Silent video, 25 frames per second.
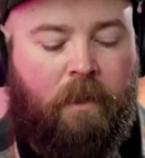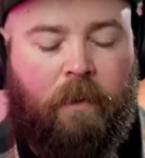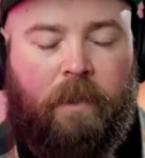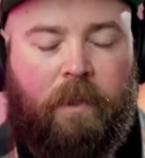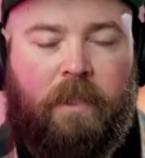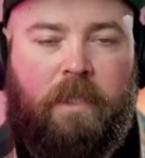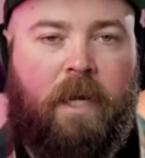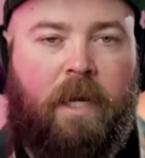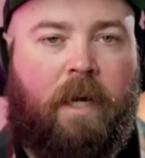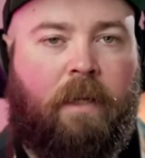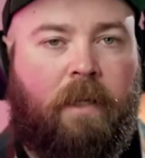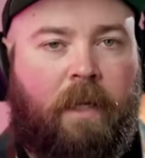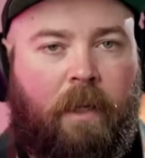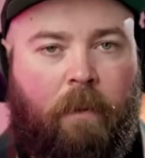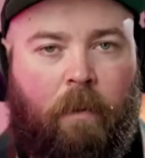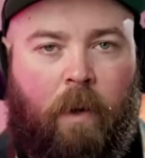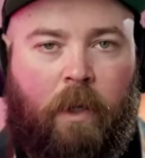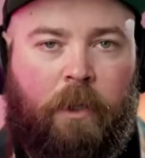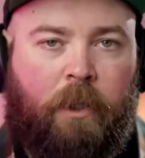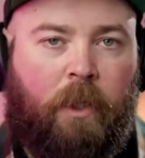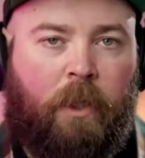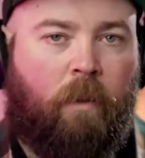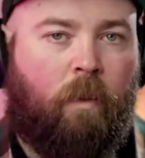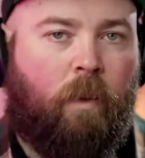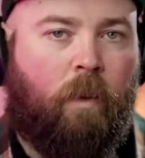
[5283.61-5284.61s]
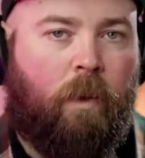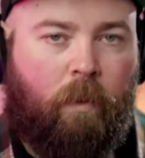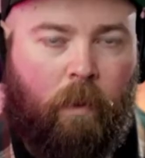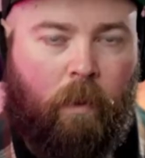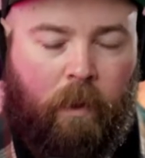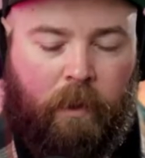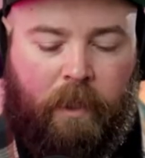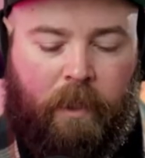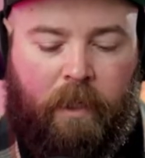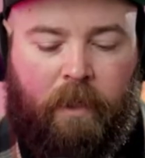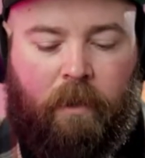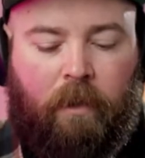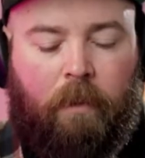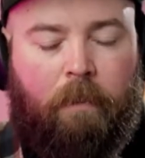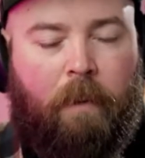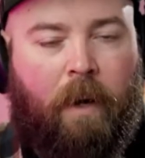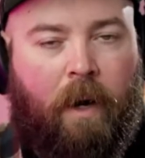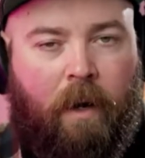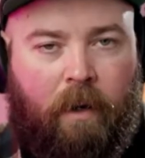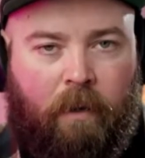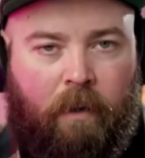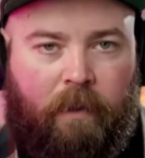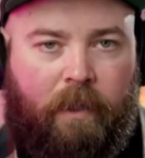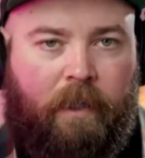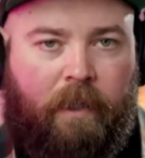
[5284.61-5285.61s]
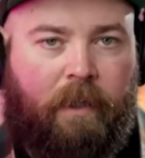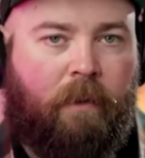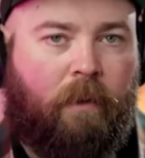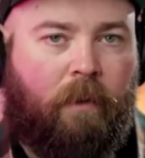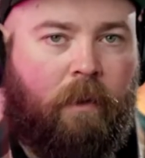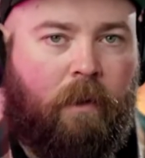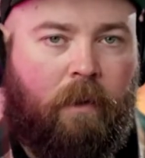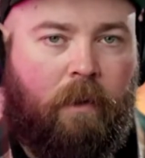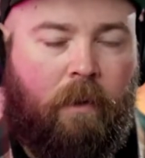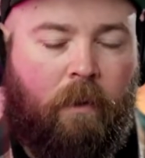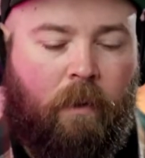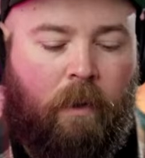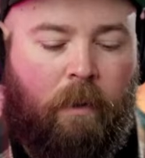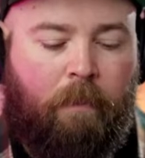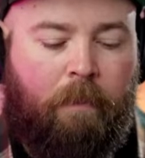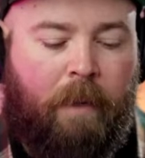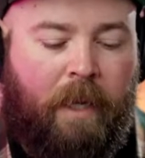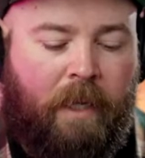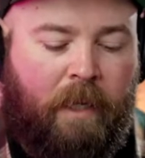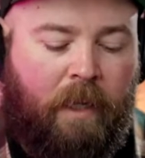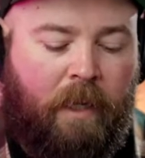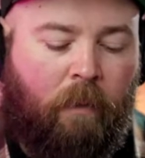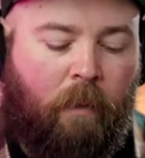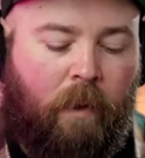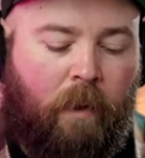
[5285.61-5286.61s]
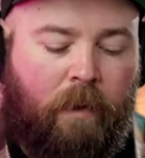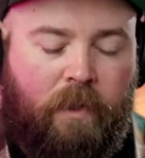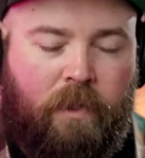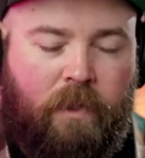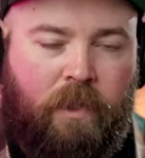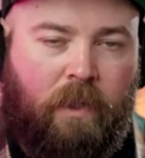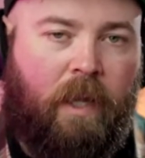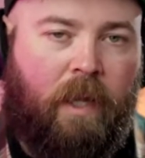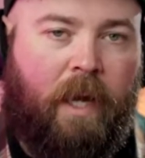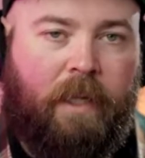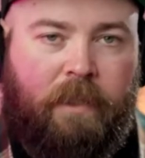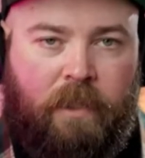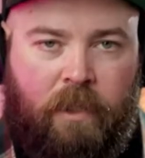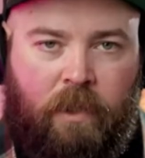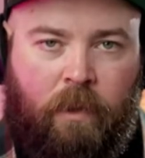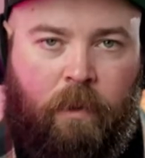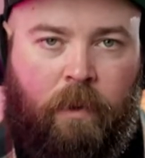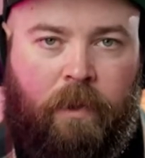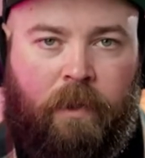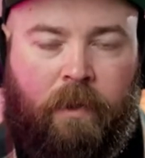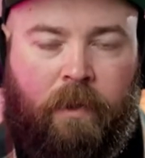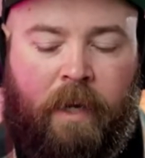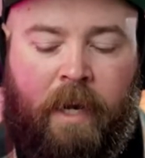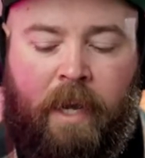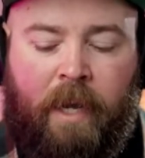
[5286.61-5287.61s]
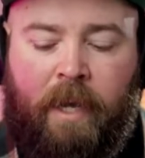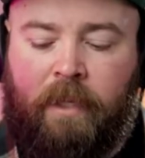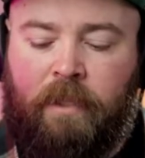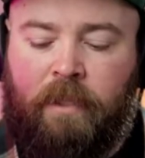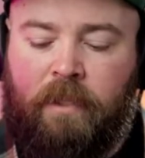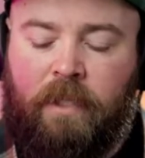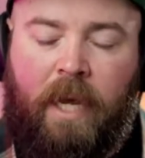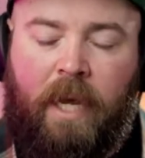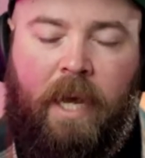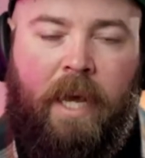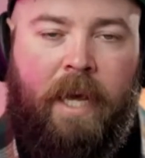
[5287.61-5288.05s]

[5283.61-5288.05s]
It's not like watching woodworking or pottery or baking where there's a lot to do with your hands.